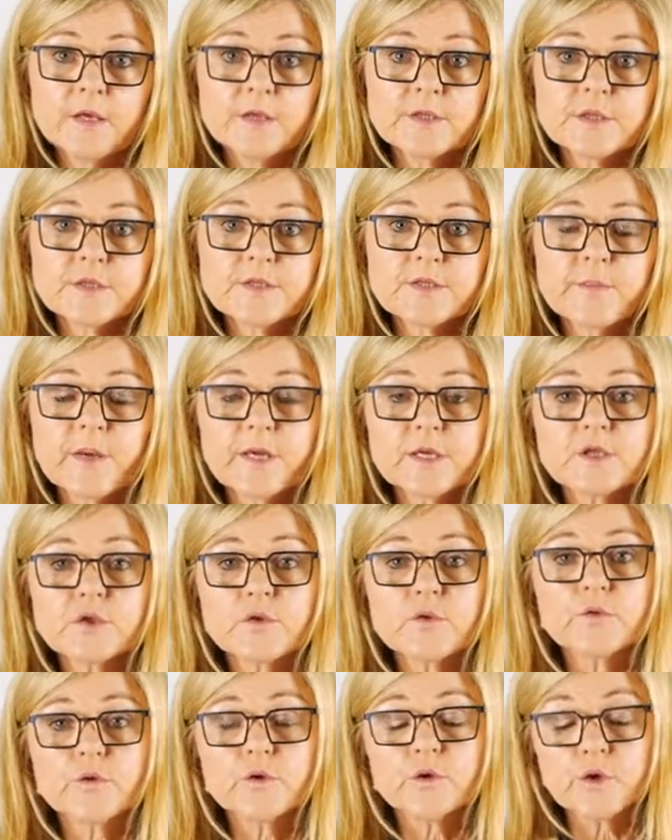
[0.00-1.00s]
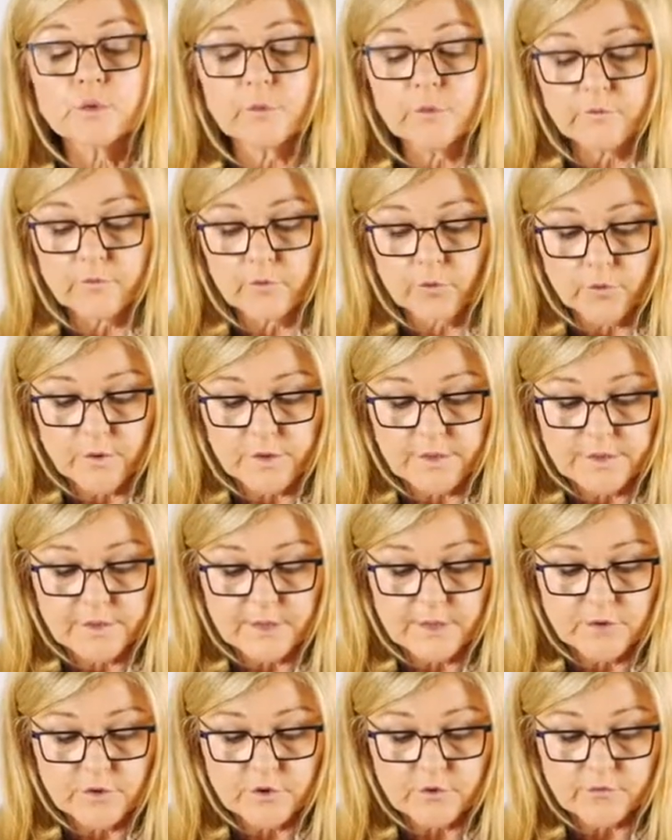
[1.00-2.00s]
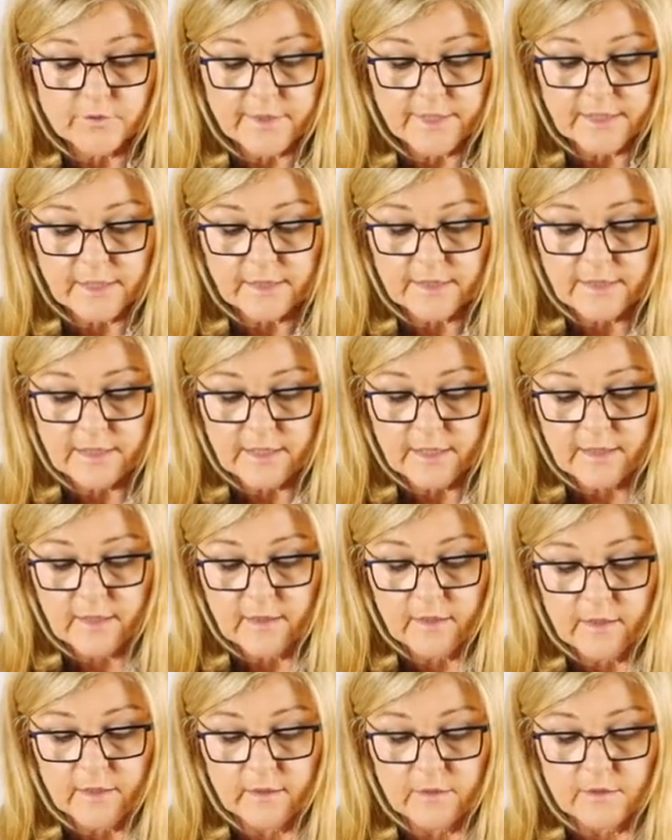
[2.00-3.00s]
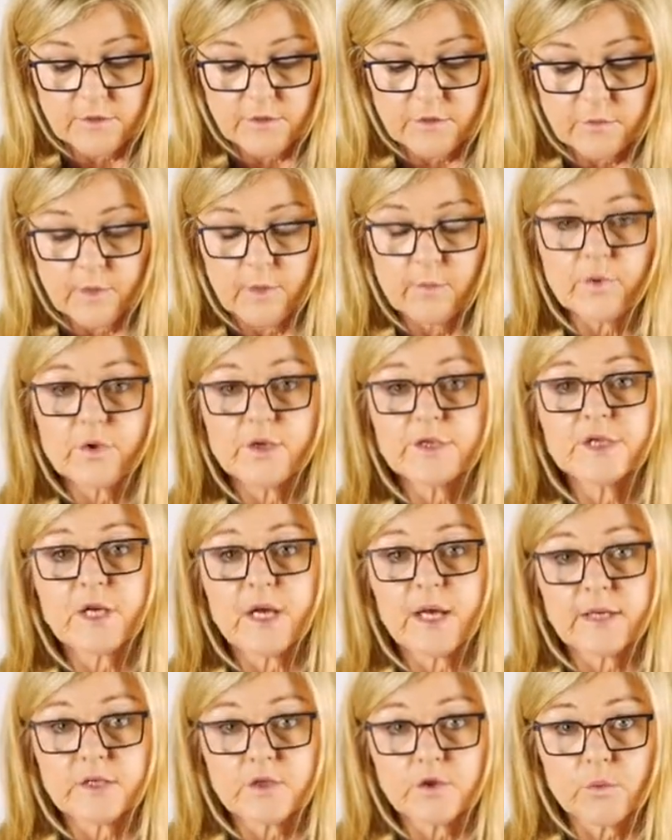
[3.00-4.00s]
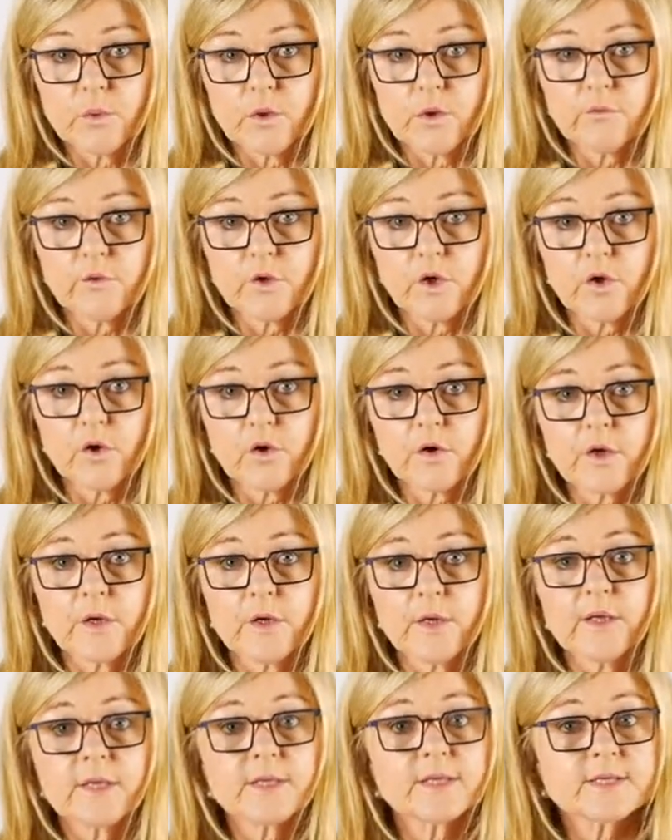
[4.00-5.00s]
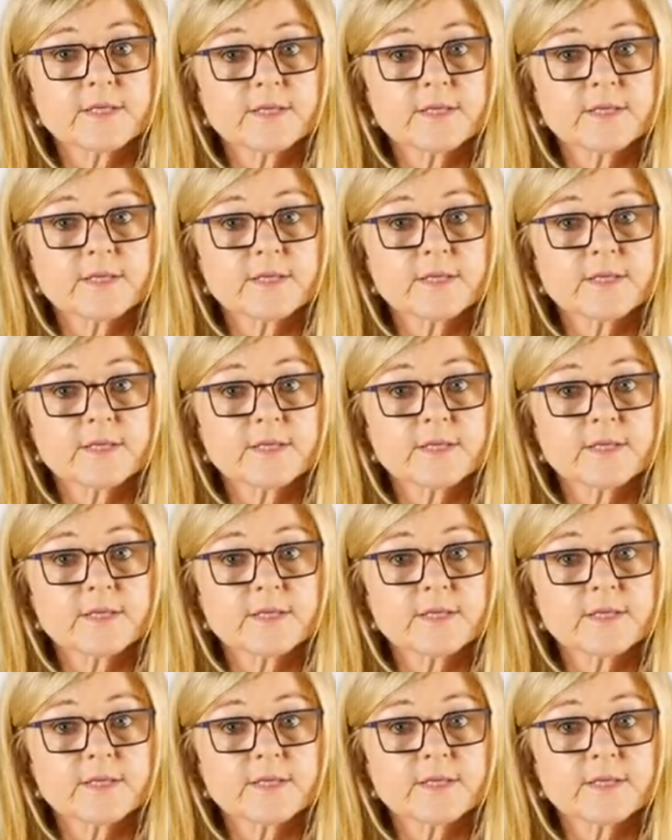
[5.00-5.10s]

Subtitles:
Just make sure that you avoid directly doing pressure at 12 o'clock, because